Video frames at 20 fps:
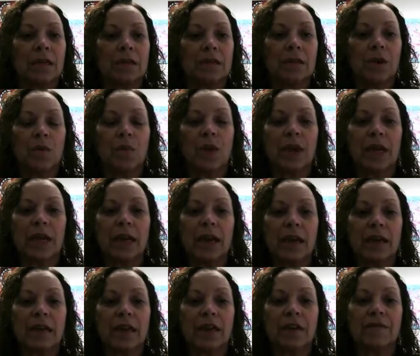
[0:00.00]
So we can
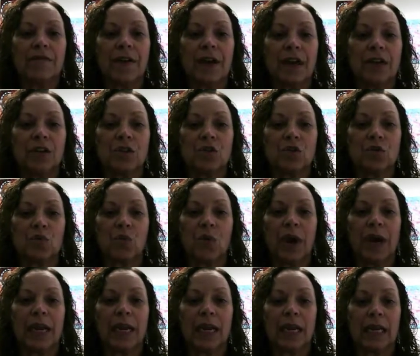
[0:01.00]
identify
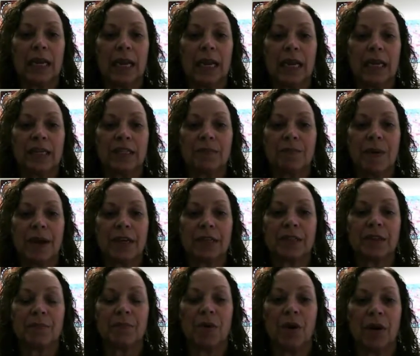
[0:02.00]
training needs
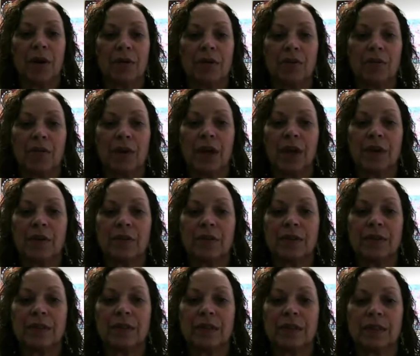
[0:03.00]
based upon
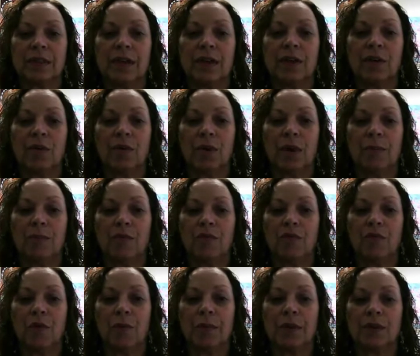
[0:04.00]
360-degree
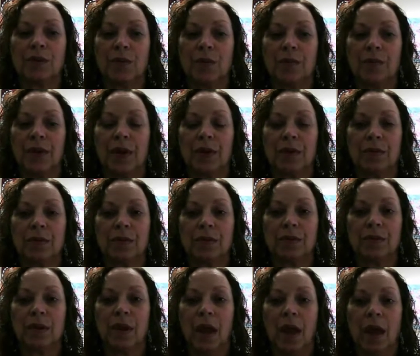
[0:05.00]
performance reviews,
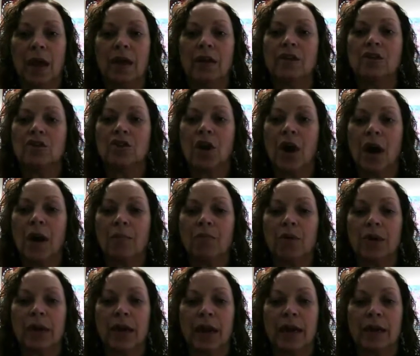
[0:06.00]

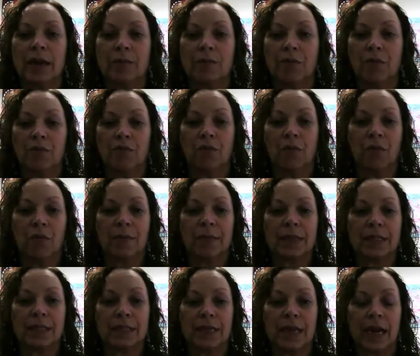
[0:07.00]
job-related
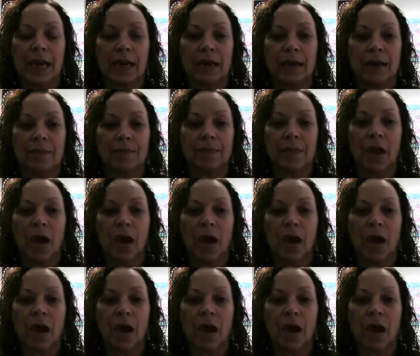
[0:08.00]
performance data,